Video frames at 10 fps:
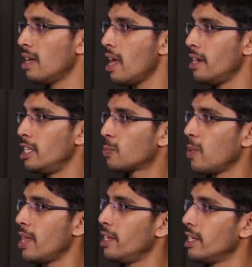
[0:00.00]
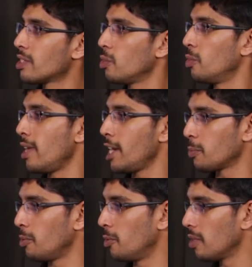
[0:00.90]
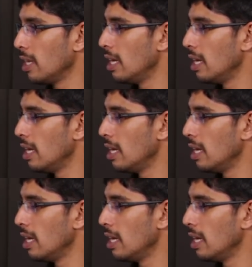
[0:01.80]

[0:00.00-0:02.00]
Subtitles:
and display in its own dashboard.